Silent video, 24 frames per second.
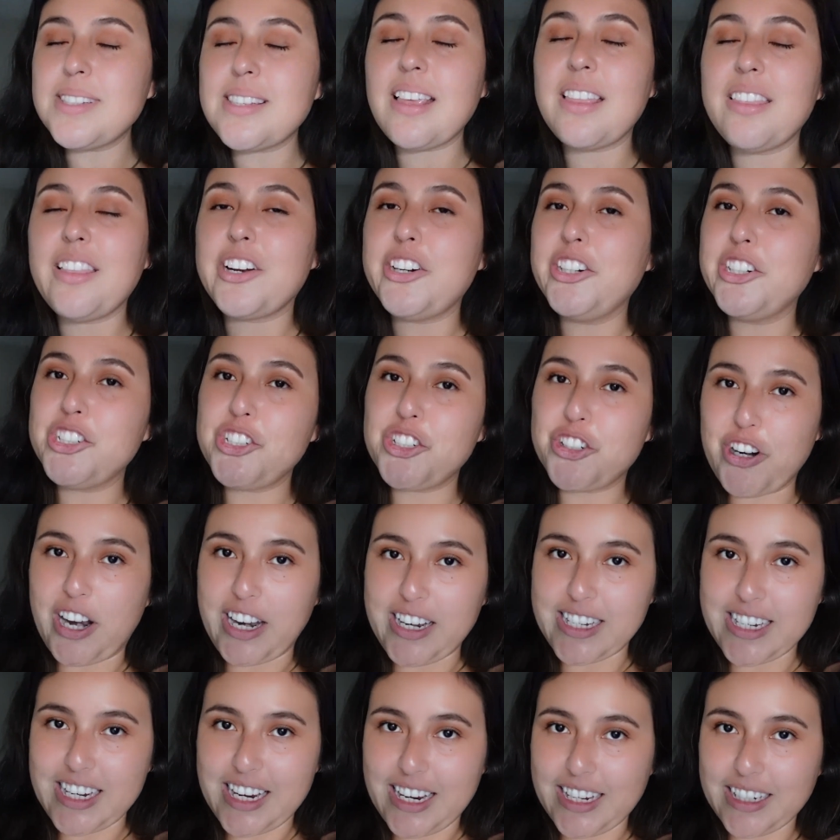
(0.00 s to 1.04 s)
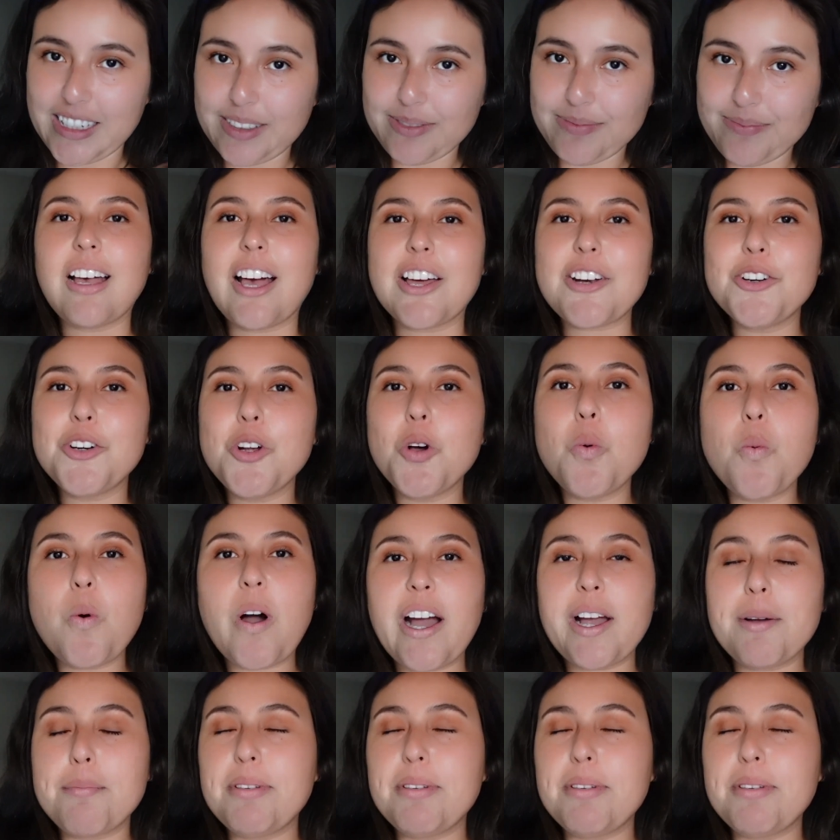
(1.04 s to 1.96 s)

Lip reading: that are trending. I don't know why,